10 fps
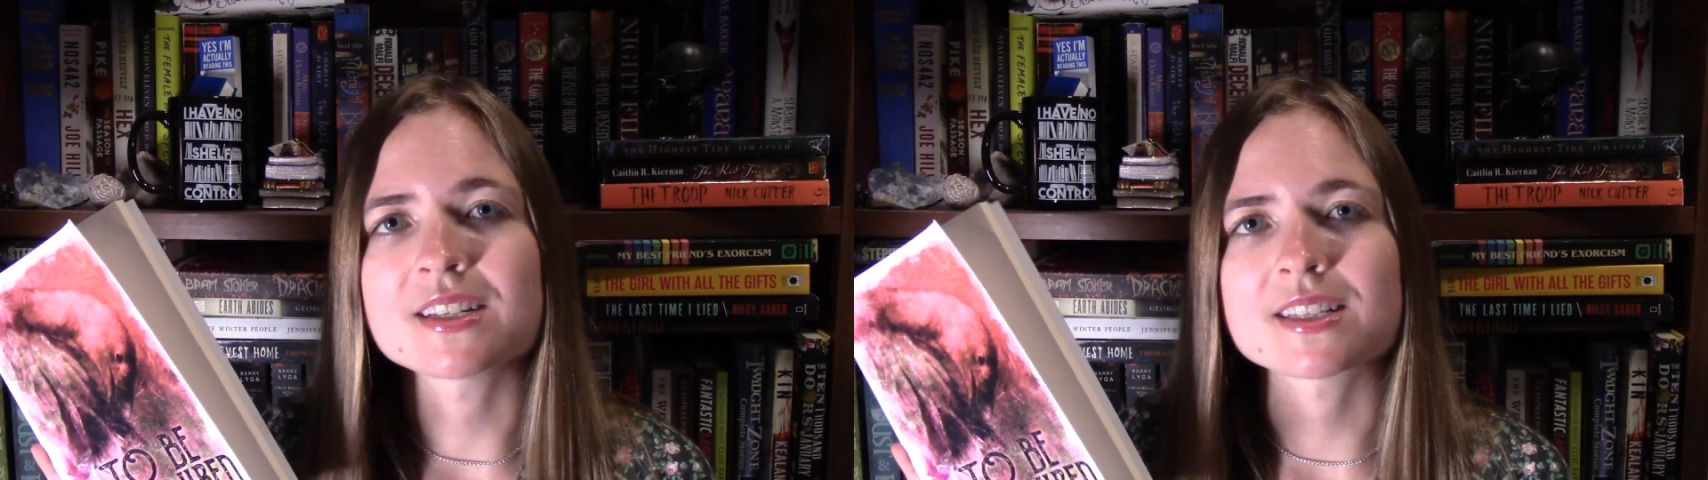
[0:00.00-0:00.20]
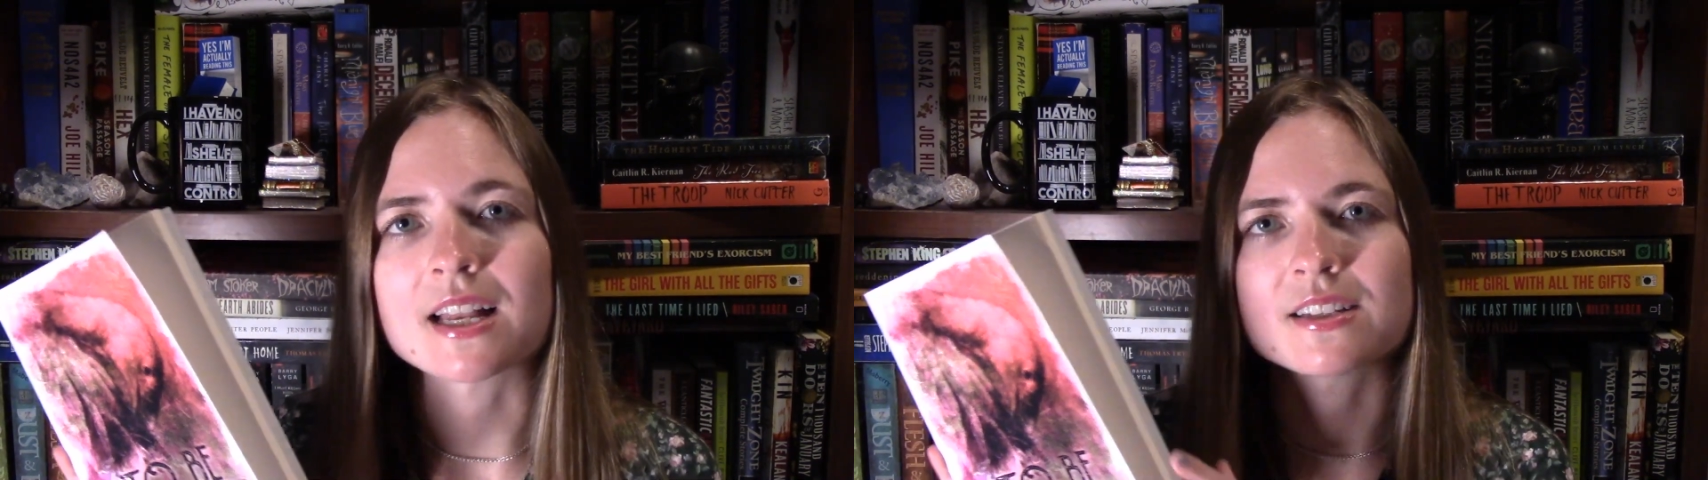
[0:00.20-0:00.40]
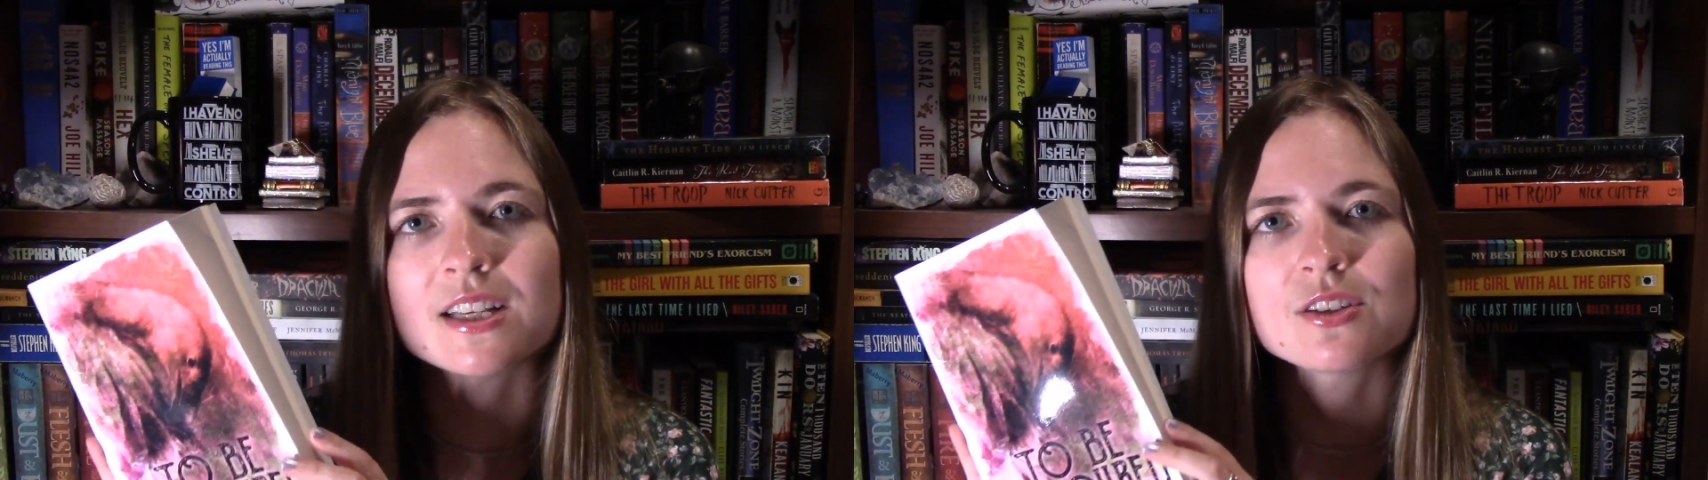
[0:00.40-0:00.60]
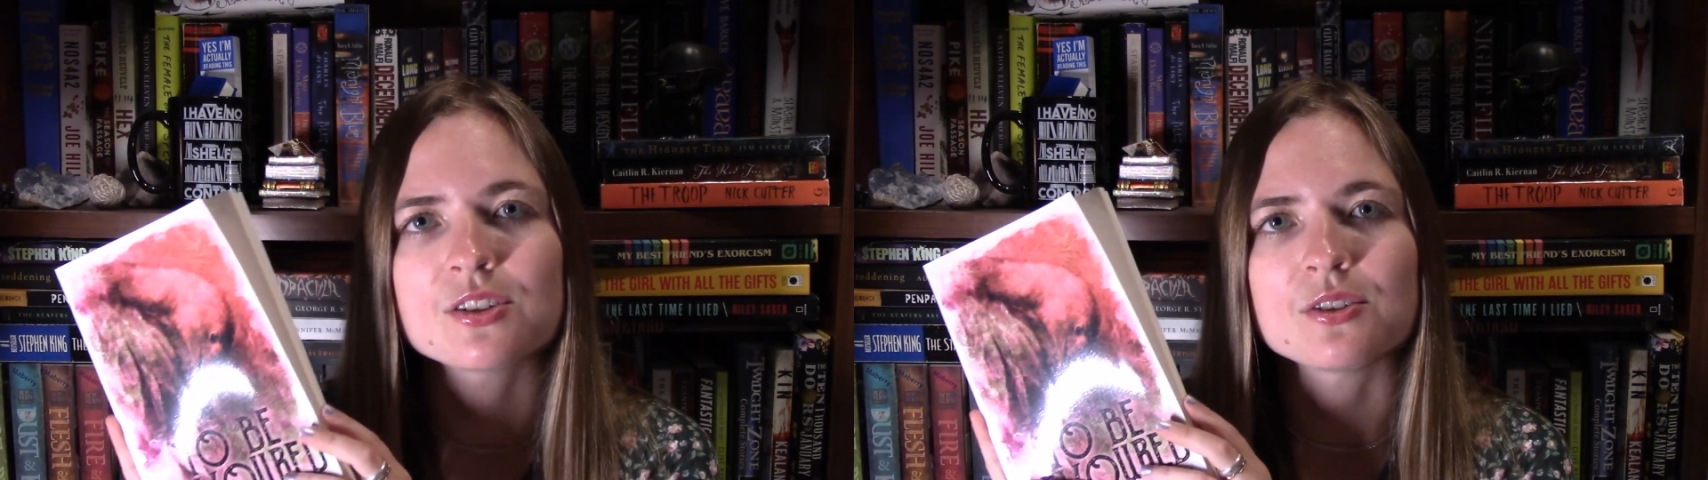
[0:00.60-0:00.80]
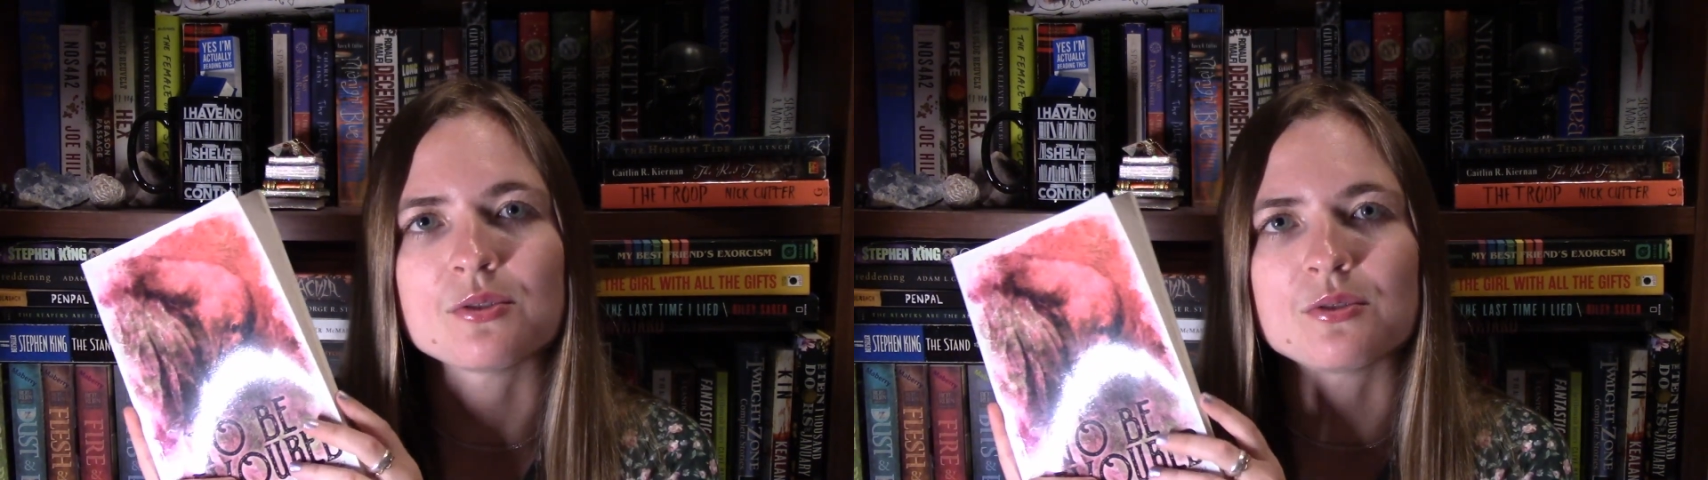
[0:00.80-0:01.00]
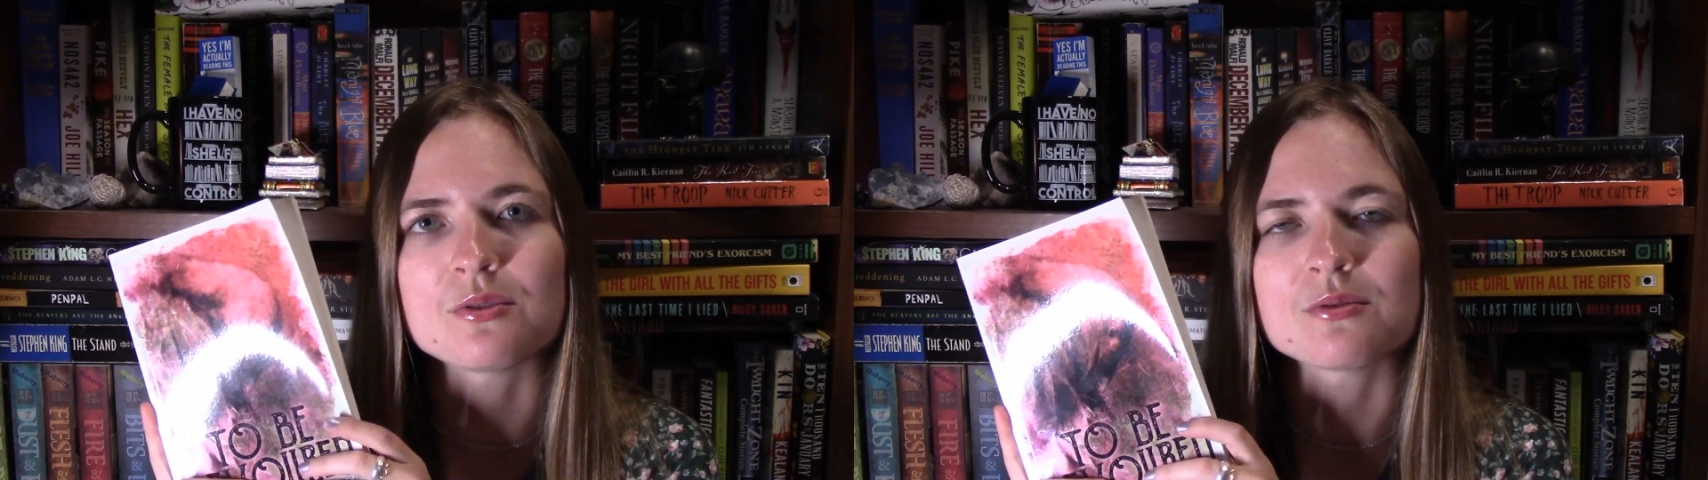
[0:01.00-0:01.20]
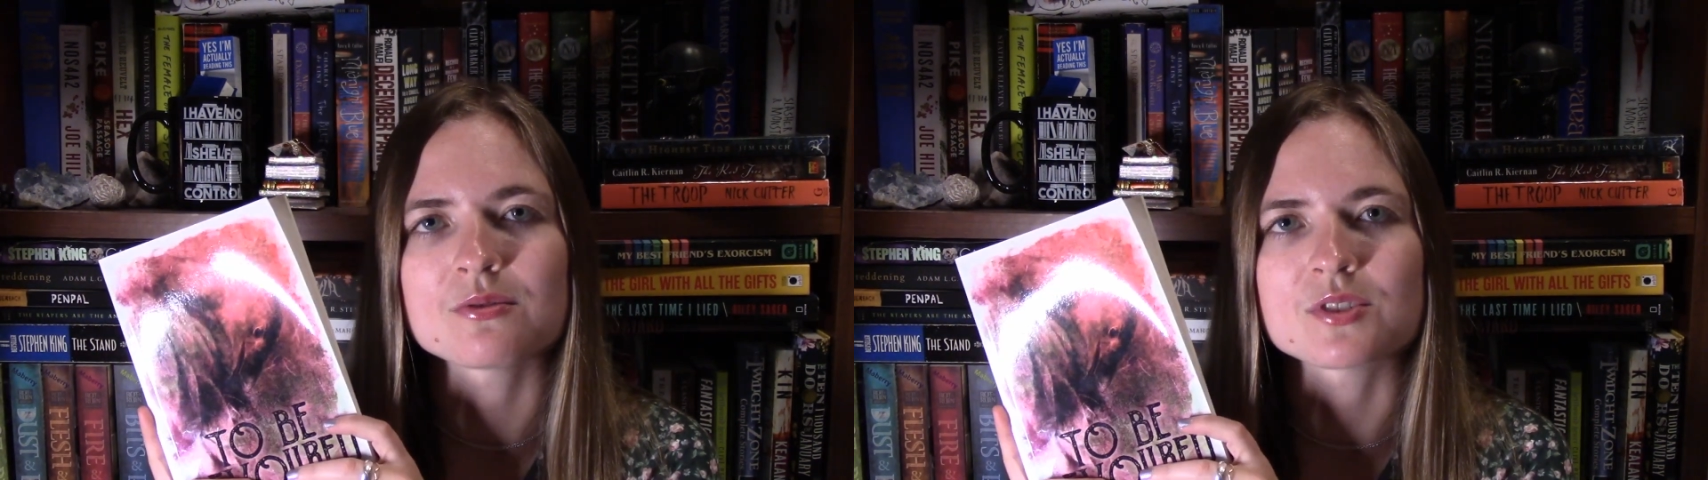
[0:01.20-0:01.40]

descent into